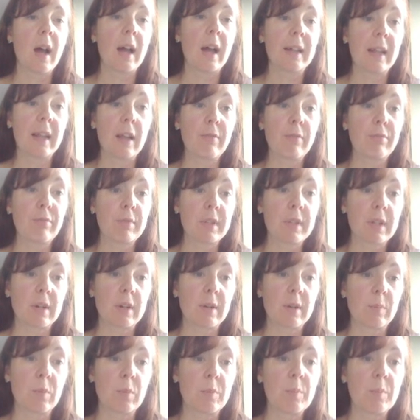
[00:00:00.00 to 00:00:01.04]
And every
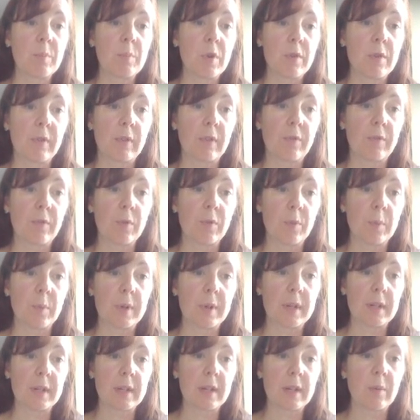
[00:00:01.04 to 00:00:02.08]
time we're moving
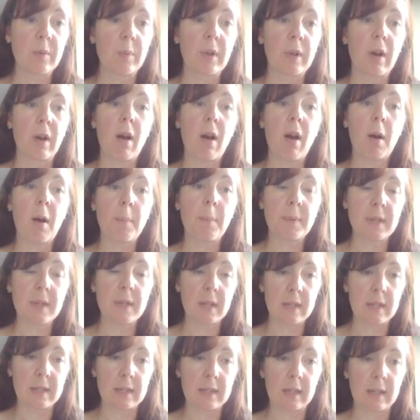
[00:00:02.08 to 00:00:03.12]
forward, we are
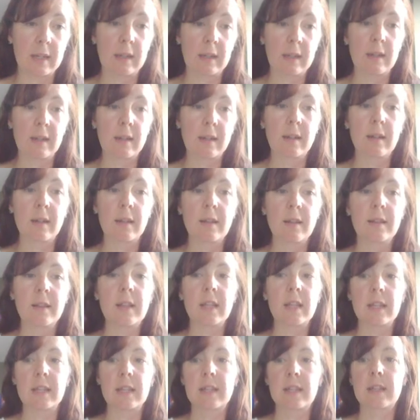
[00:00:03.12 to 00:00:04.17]
updating
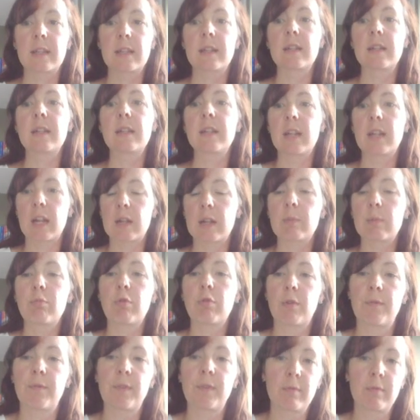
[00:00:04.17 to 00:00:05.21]
this net
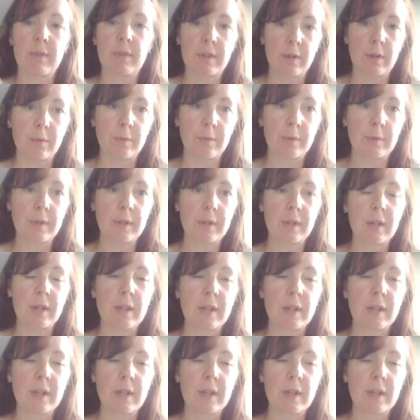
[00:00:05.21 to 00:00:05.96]
profit result.